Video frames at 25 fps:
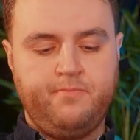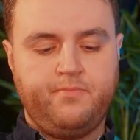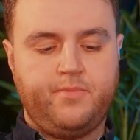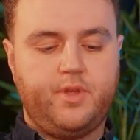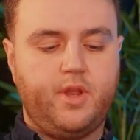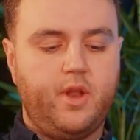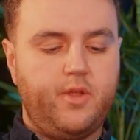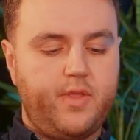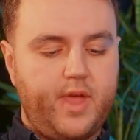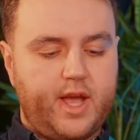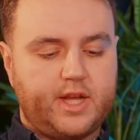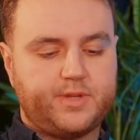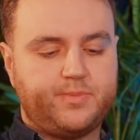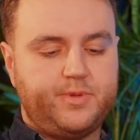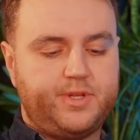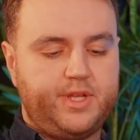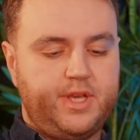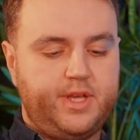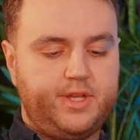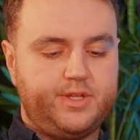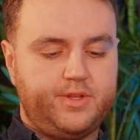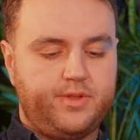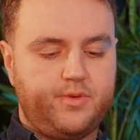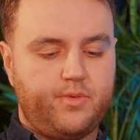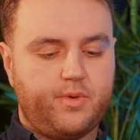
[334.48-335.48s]
the
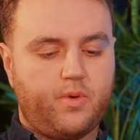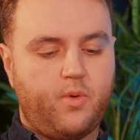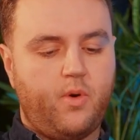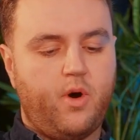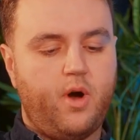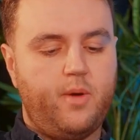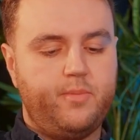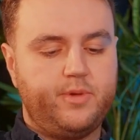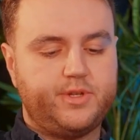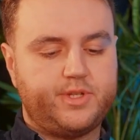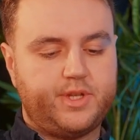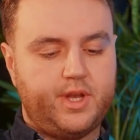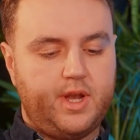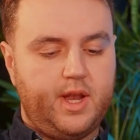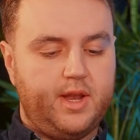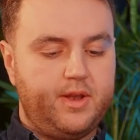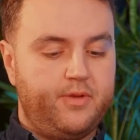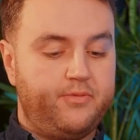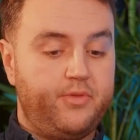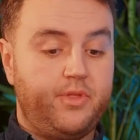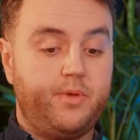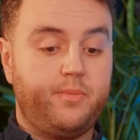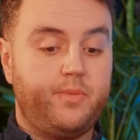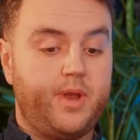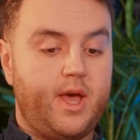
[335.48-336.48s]
expertise and the requirements to
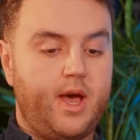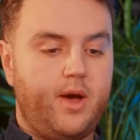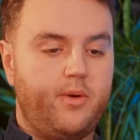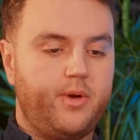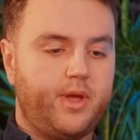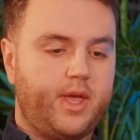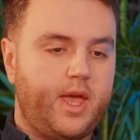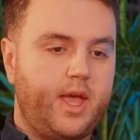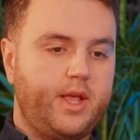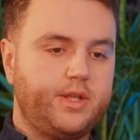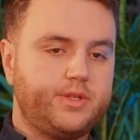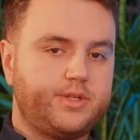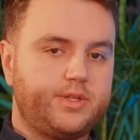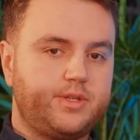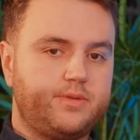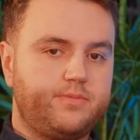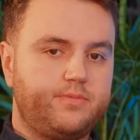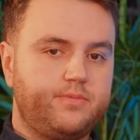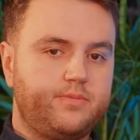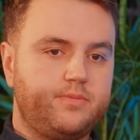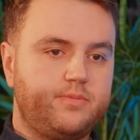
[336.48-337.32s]
deliver them now against